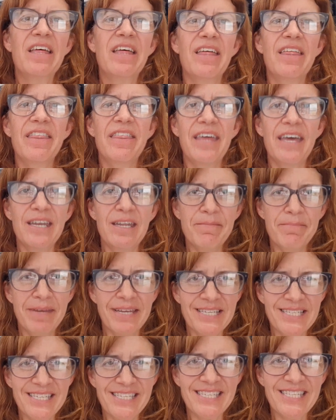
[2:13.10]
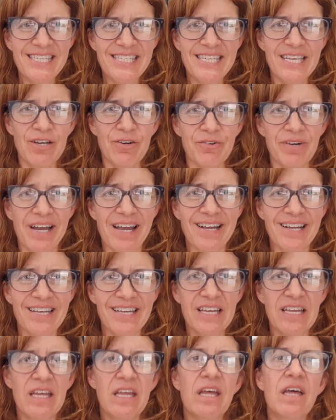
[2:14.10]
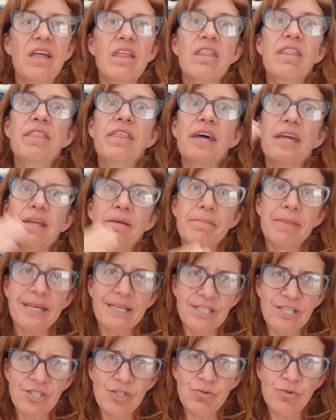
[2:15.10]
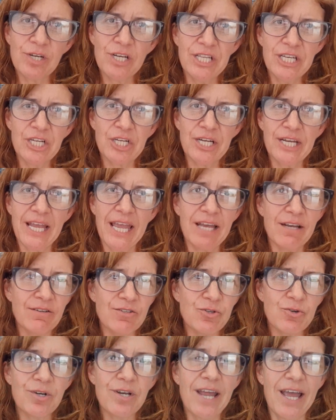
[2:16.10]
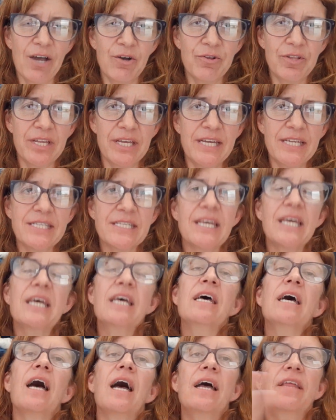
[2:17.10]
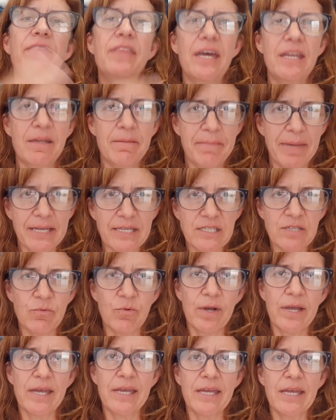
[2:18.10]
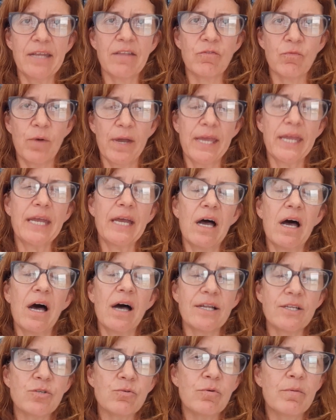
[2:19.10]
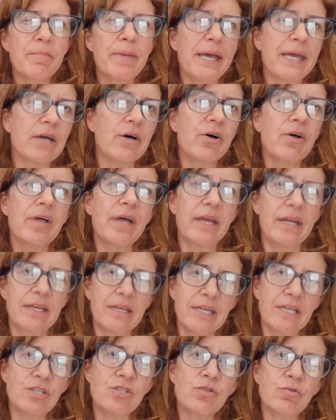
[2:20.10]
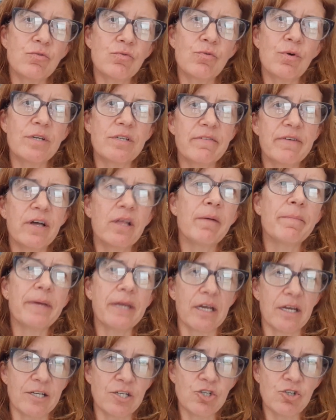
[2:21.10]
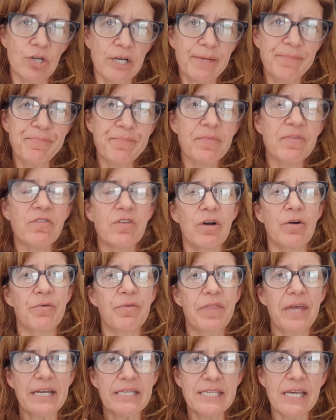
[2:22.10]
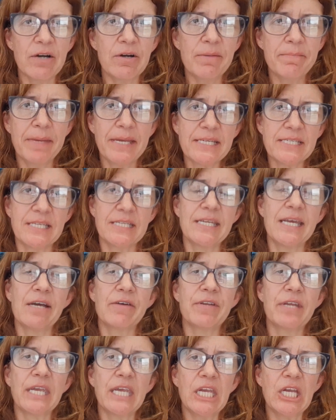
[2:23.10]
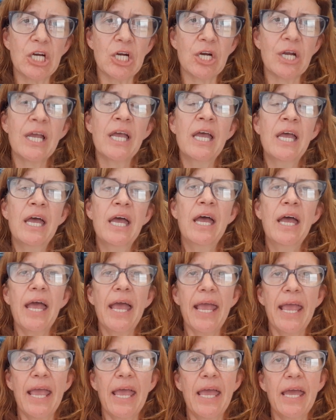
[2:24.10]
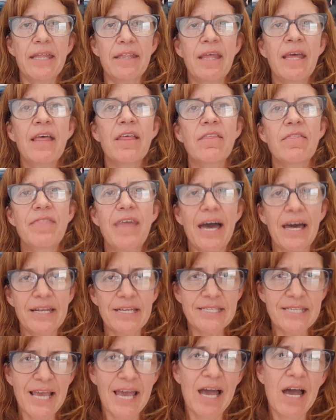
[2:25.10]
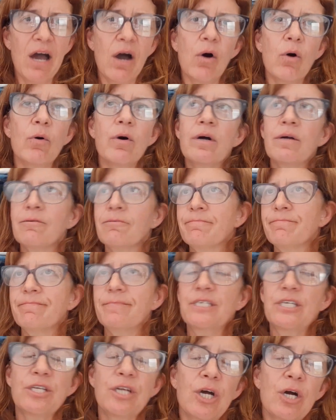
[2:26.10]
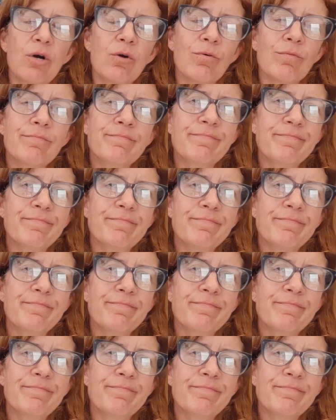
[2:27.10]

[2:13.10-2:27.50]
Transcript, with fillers: then it makes it to the sale rack, then it makes it to a clearinghouse or an outlet, and then it makes it way its way onto a bale and into a developing country. So that's how it makes it down to here, and that is how you know